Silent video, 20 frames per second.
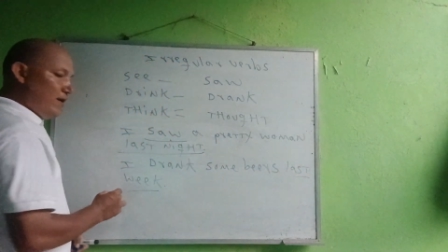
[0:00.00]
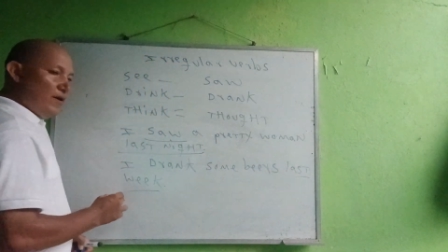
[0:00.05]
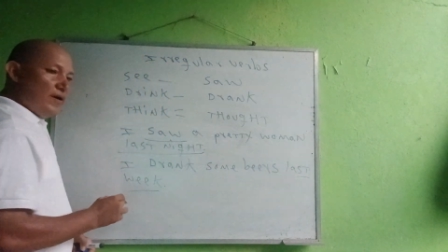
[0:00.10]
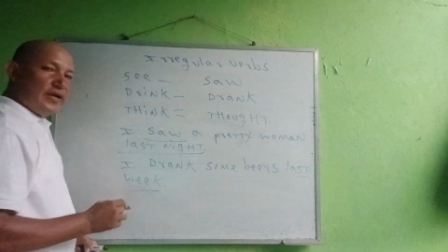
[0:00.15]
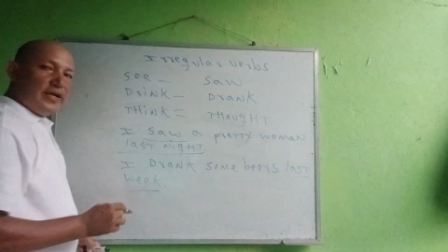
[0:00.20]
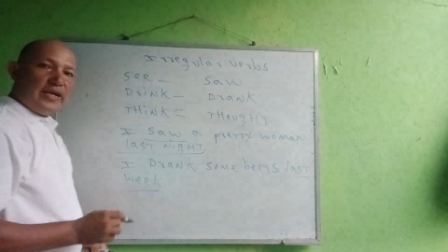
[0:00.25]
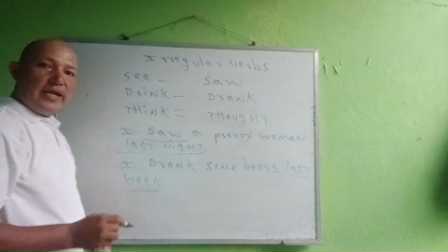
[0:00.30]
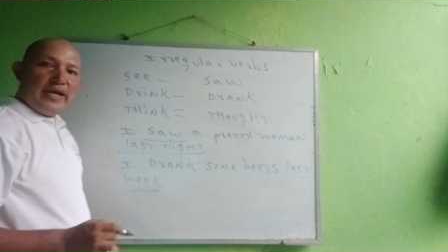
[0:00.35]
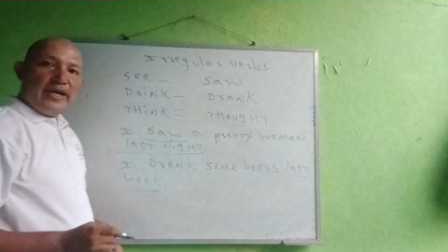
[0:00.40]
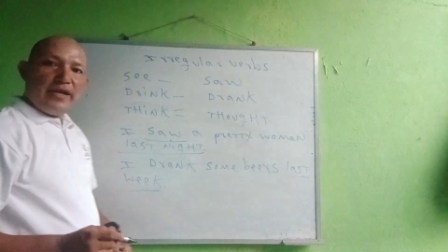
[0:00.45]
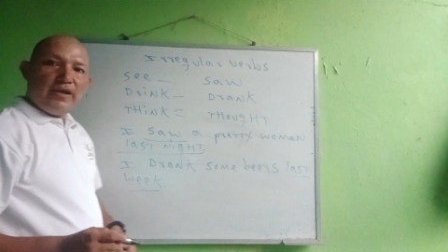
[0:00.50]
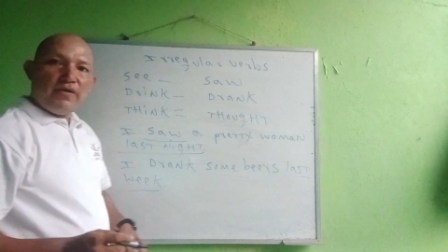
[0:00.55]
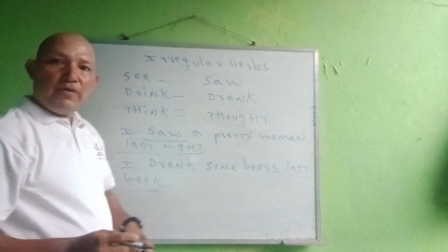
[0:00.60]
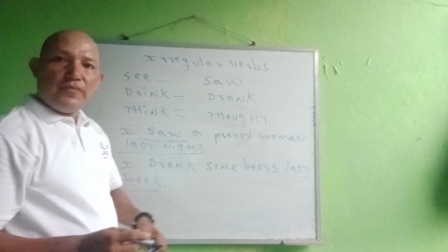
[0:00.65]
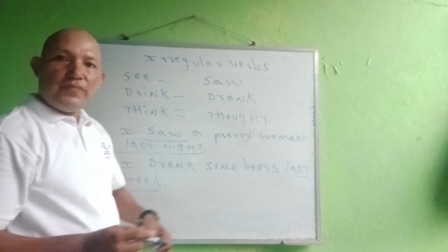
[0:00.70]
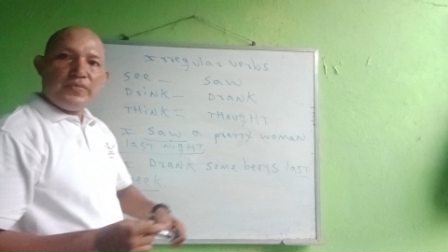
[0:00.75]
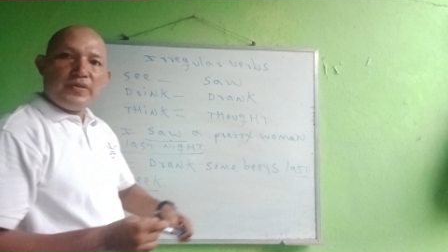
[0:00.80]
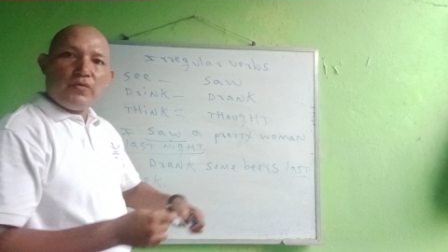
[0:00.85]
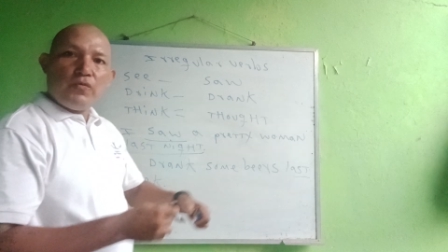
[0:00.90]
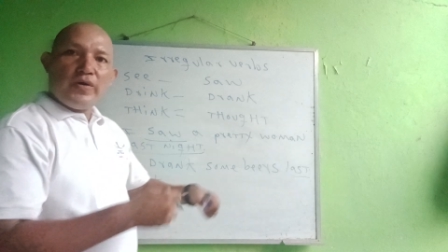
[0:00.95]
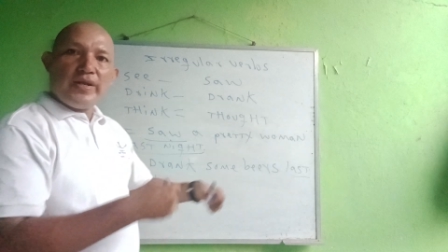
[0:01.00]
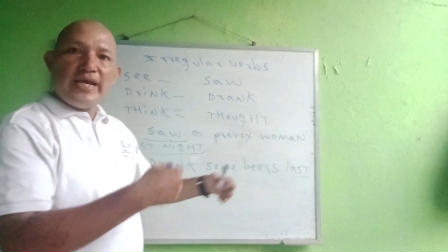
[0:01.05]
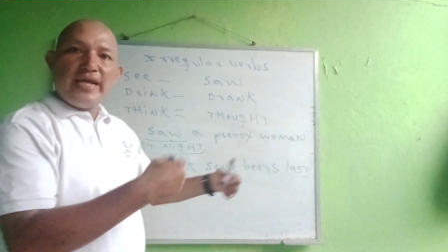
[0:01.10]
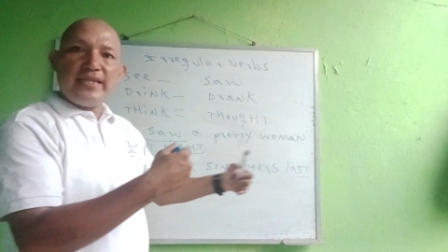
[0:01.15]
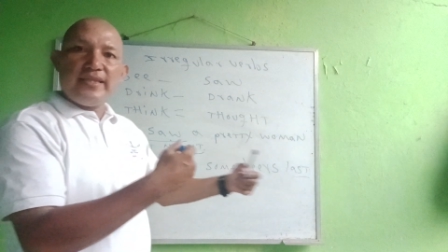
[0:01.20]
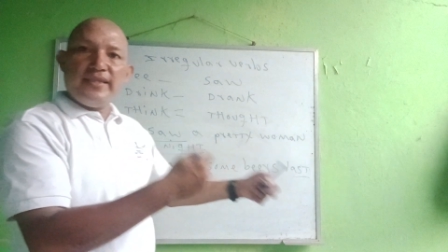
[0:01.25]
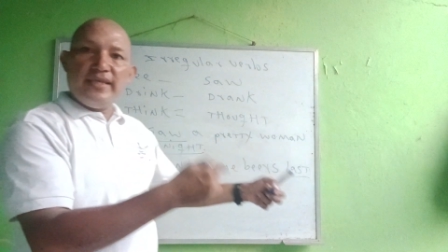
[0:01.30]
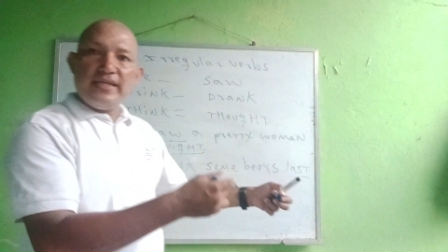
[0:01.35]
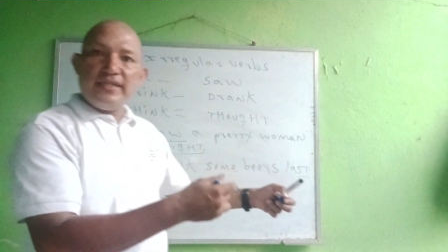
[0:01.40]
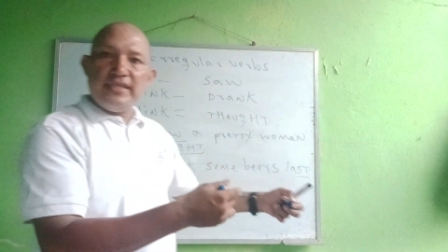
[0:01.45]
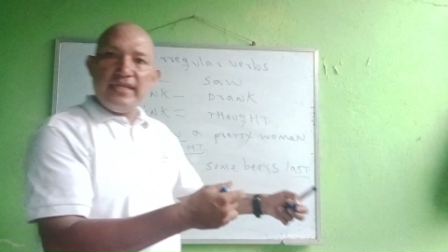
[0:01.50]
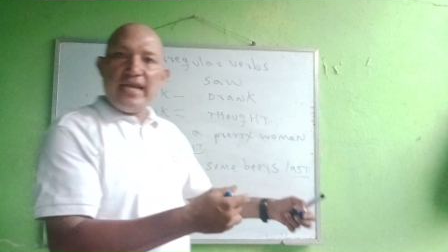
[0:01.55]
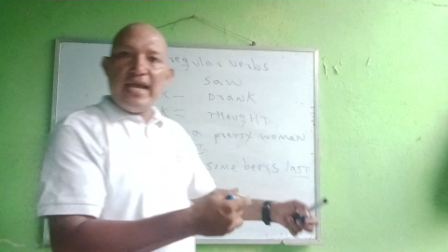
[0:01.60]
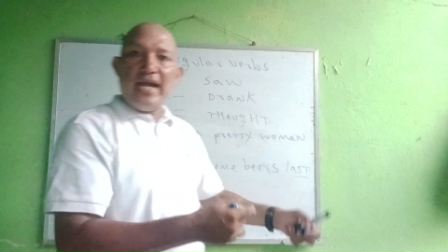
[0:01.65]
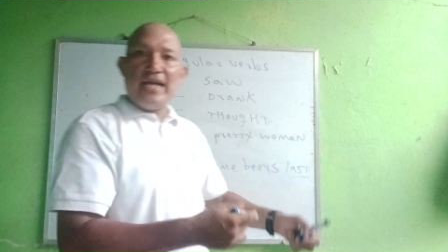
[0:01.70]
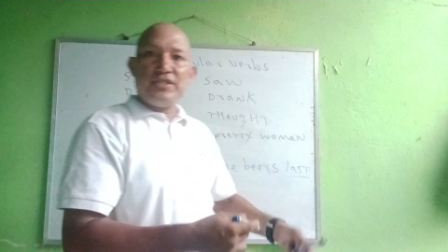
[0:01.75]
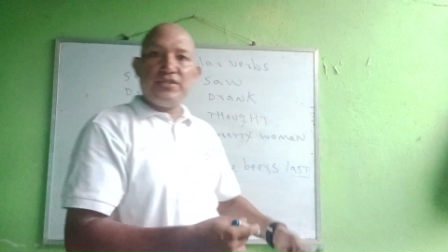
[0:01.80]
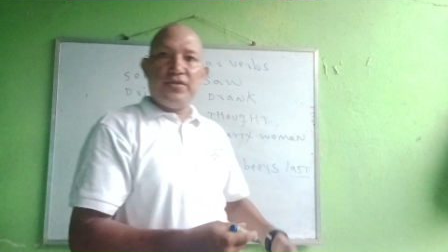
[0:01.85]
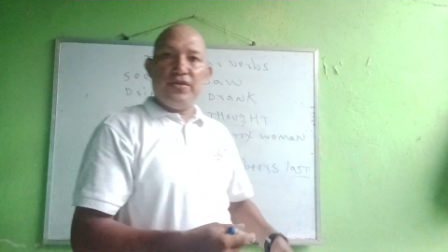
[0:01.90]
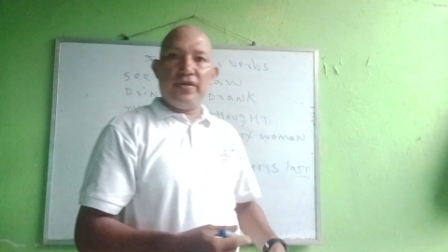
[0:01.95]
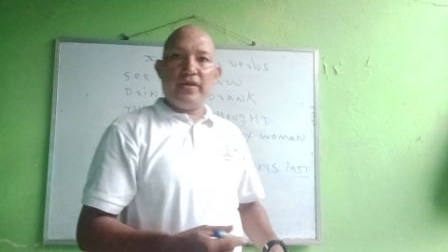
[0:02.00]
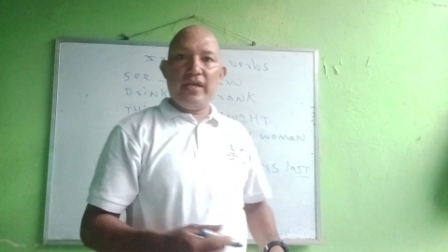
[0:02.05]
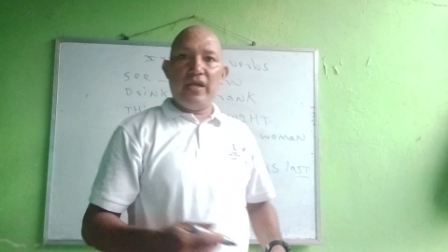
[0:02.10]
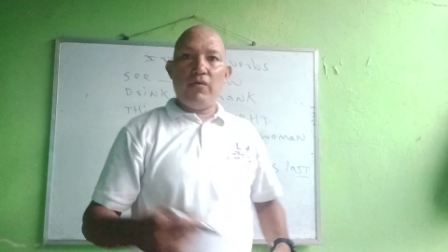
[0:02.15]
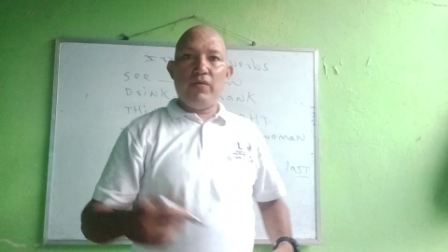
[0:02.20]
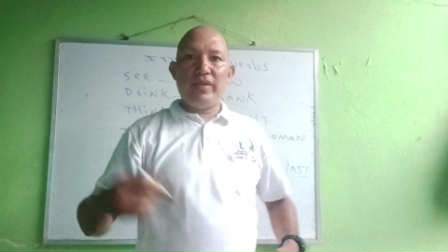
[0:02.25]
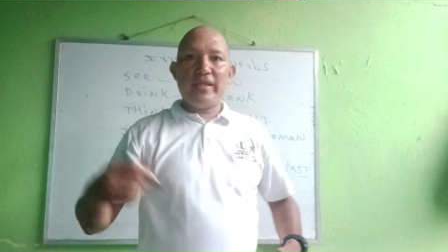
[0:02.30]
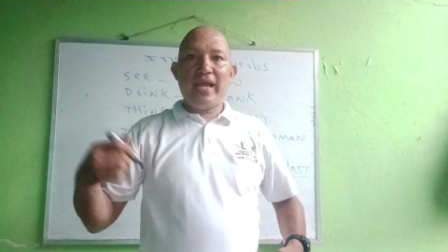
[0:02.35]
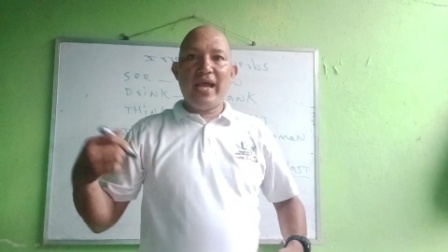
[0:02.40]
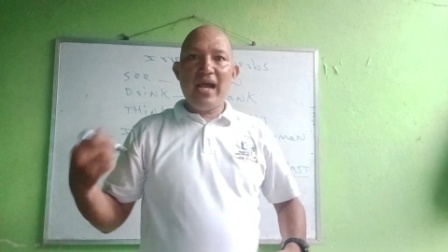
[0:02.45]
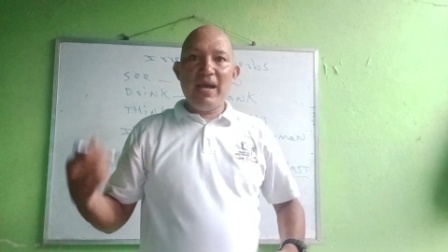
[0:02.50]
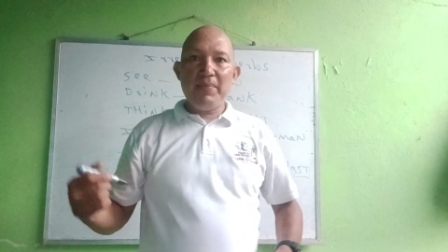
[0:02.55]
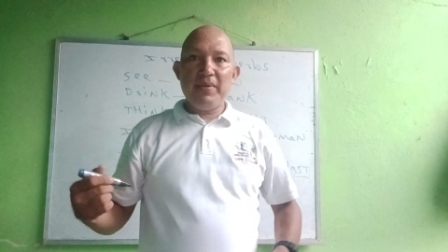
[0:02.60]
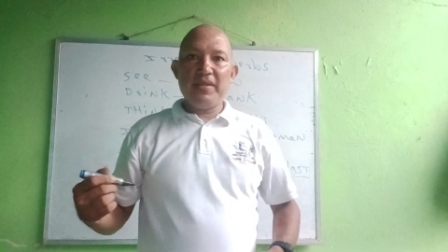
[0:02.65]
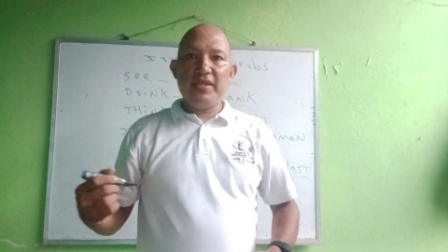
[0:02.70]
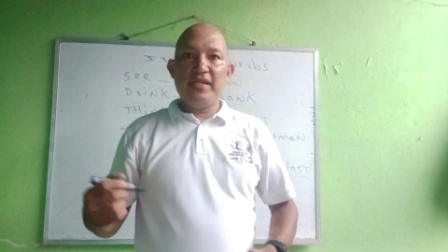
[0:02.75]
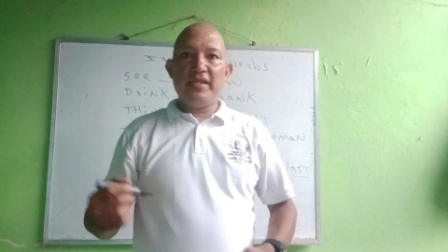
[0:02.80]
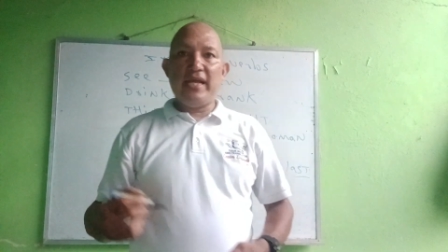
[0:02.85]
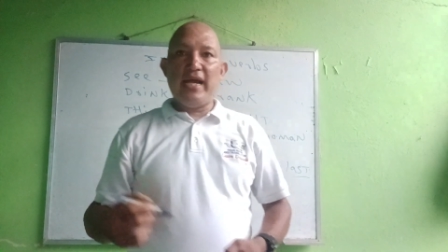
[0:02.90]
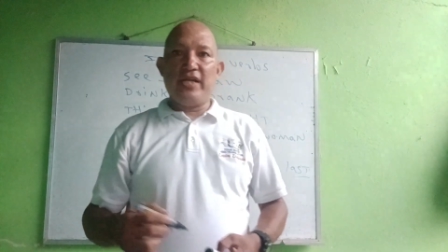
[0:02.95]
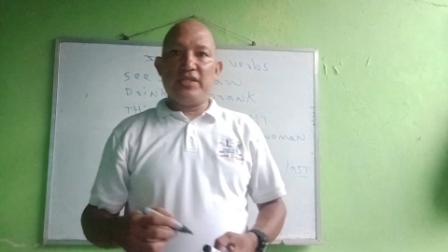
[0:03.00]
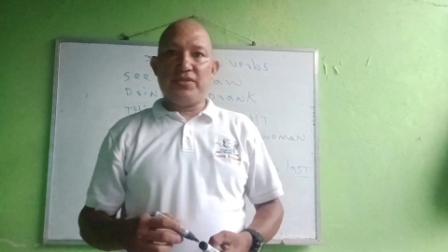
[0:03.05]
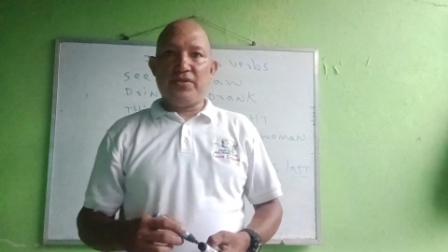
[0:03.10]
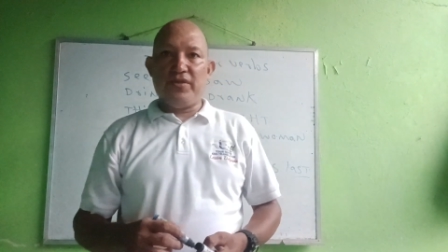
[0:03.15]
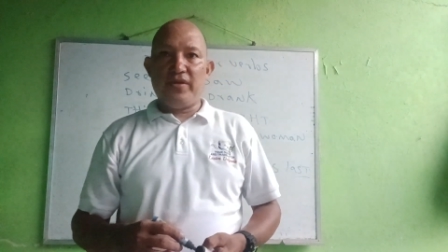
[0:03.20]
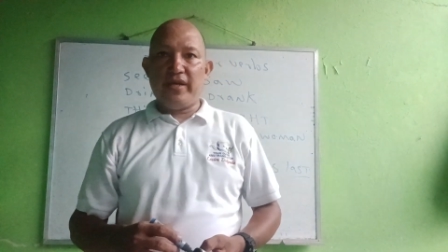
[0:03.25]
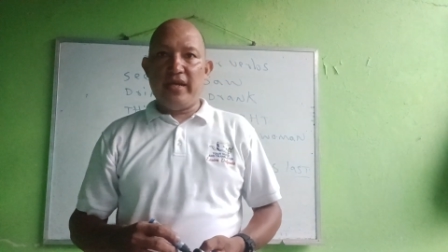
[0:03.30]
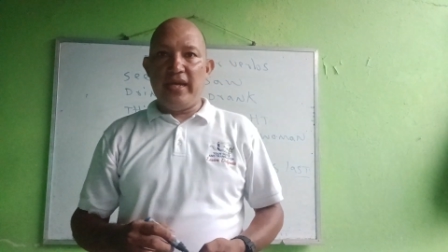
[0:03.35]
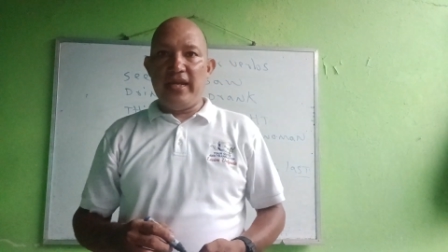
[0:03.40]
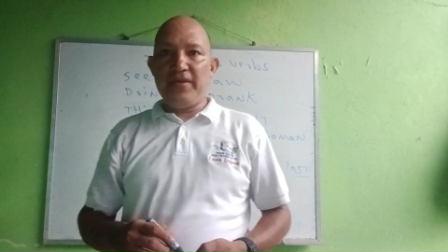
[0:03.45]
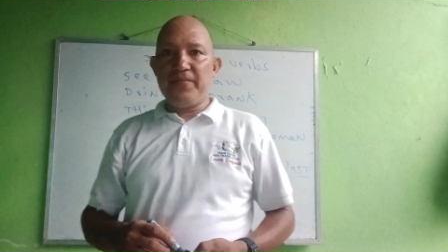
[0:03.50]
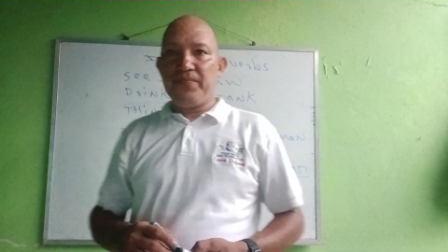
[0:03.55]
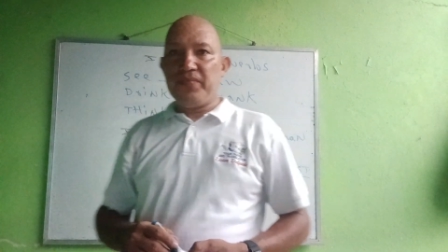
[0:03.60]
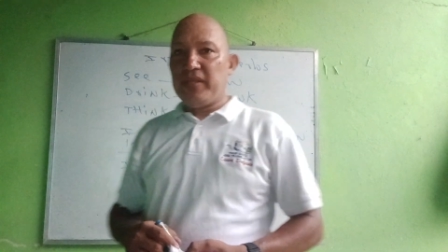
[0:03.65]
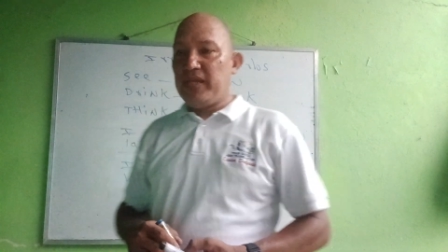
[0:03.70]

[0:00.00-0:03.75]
okay, when I did the action, okay, when happened this action, okay?